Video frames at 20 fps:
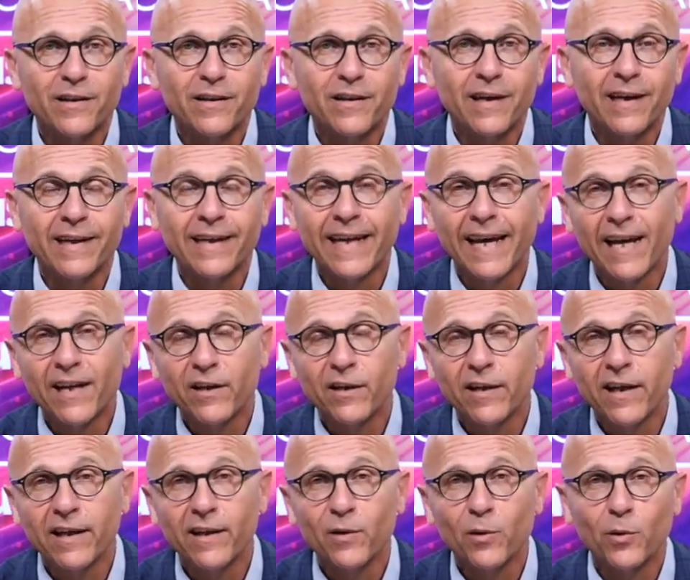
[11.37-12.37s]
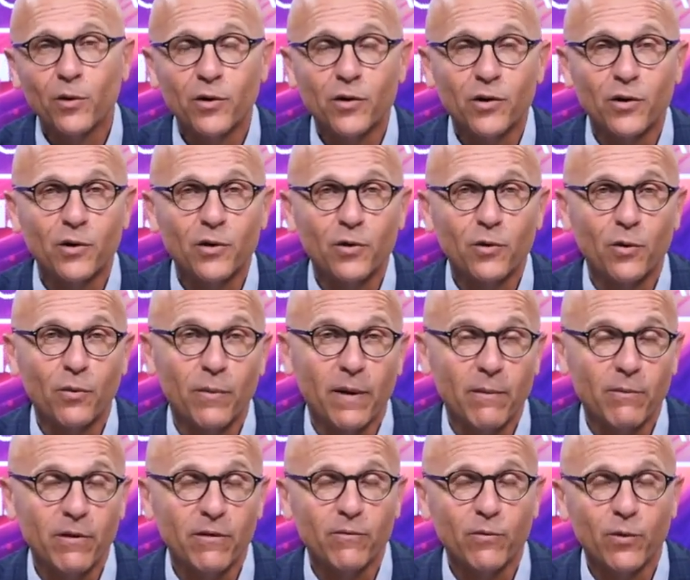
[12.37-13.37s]
a candidate or two, or
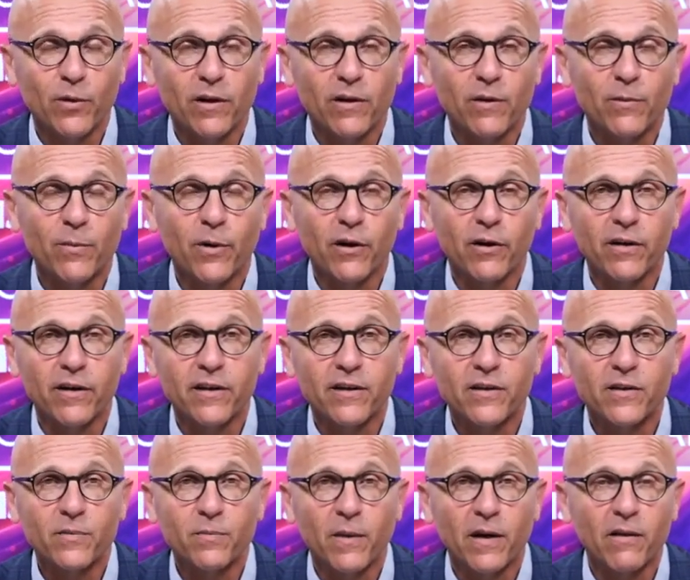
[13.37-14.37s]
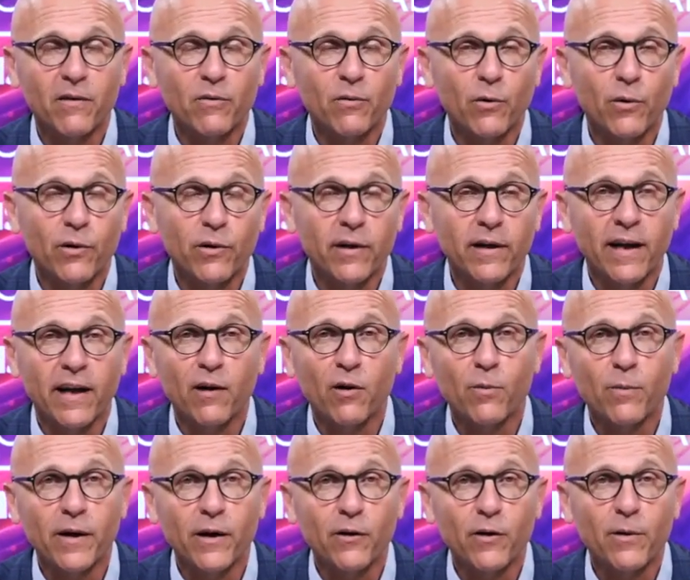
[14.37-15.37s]
maybe even one of the parties, might throw out a Hail
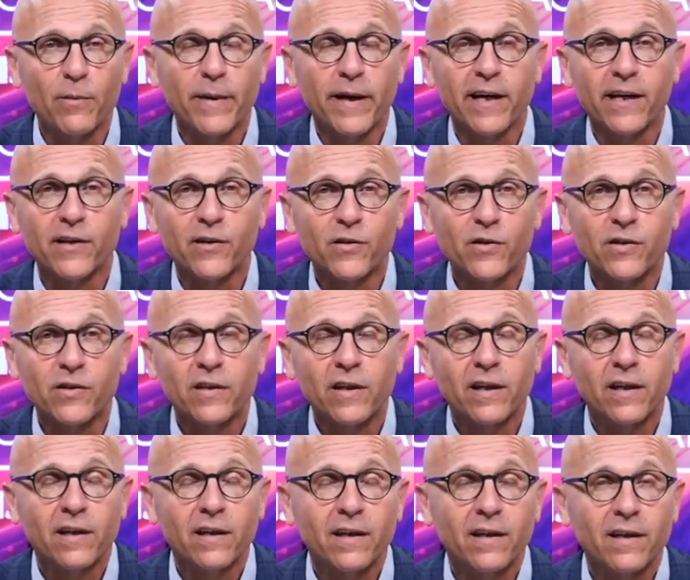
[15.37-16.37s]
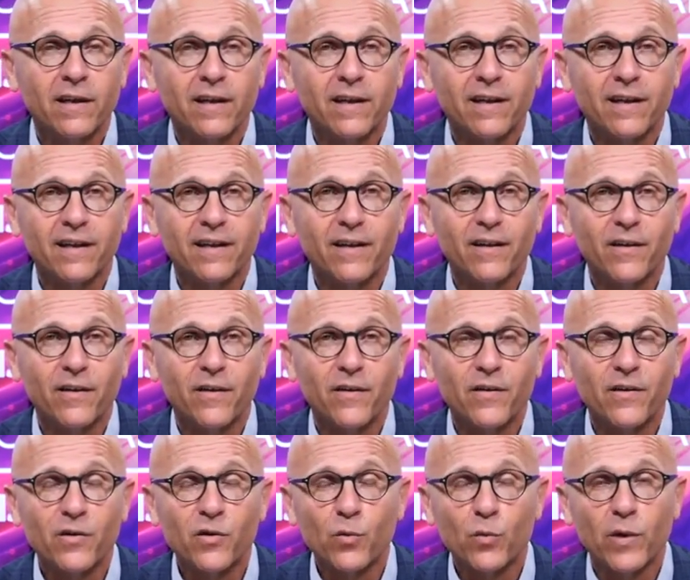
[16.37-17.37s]
Mary pass
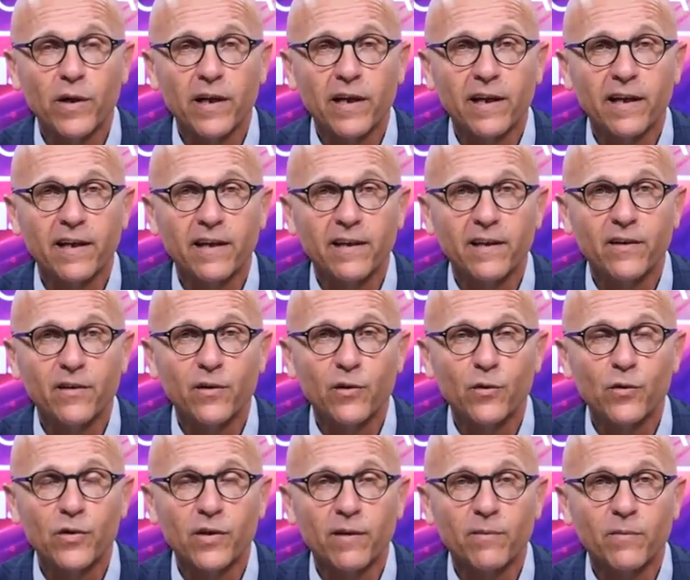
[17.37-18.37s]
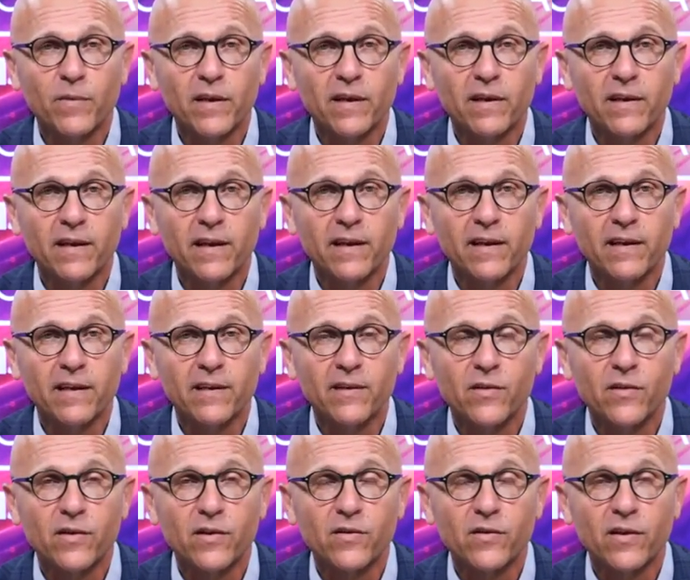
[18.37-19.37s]
this weekend and do something that is
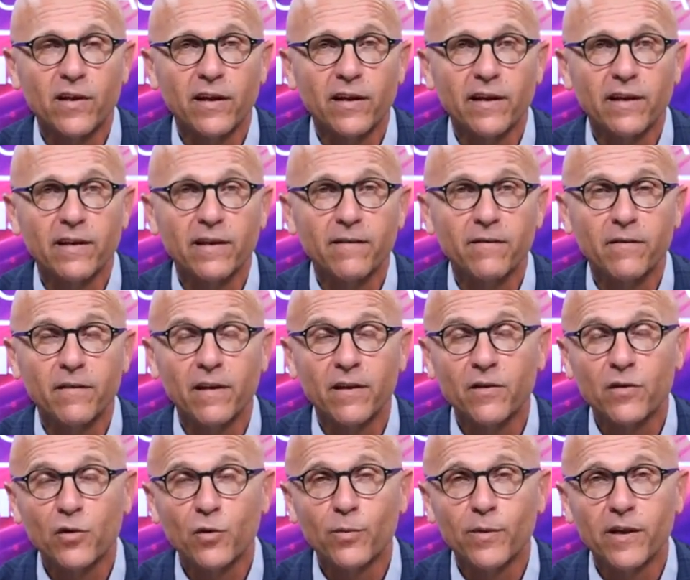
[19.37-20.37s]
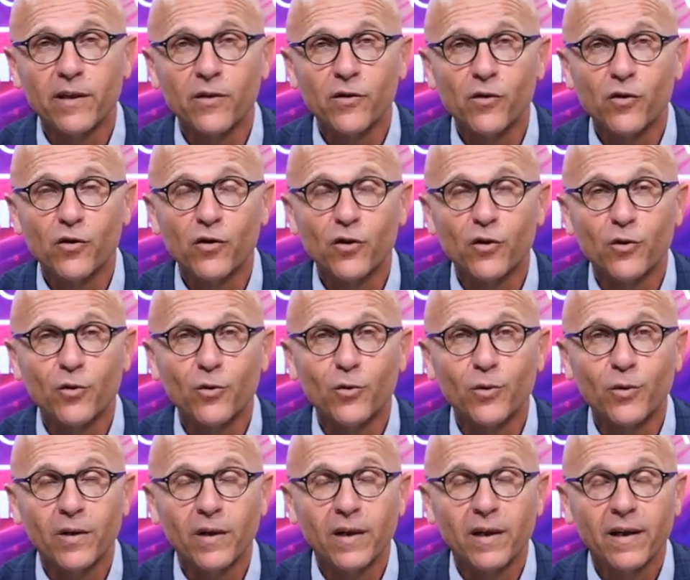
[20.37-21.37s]
designed, if not so much to
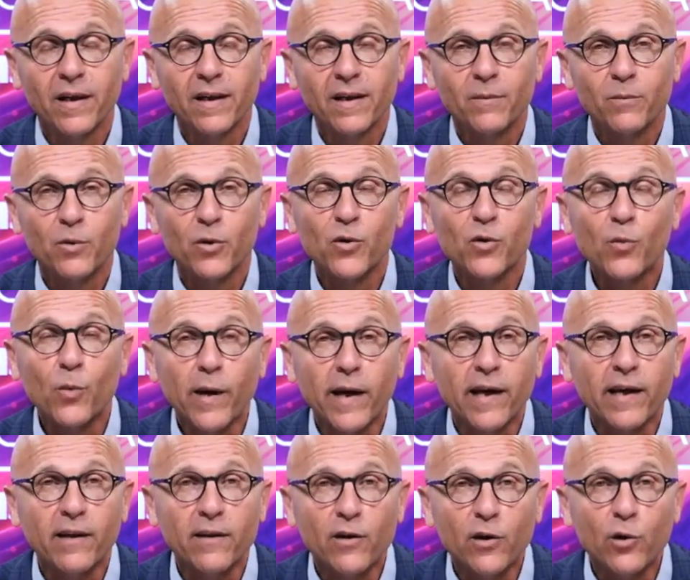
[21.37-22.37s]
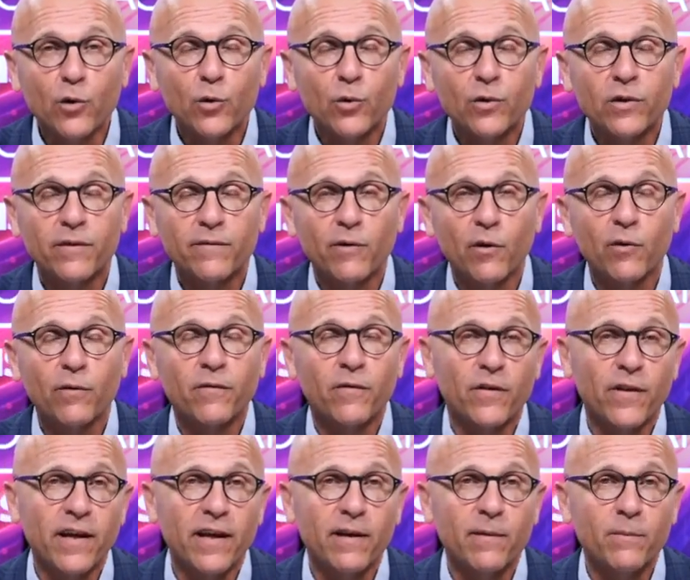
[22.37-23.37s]
persuade you to vote for
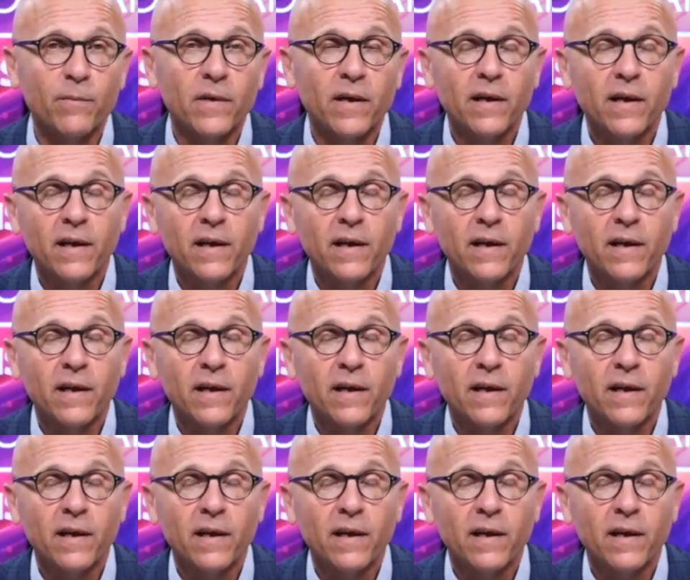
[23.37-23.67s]
them,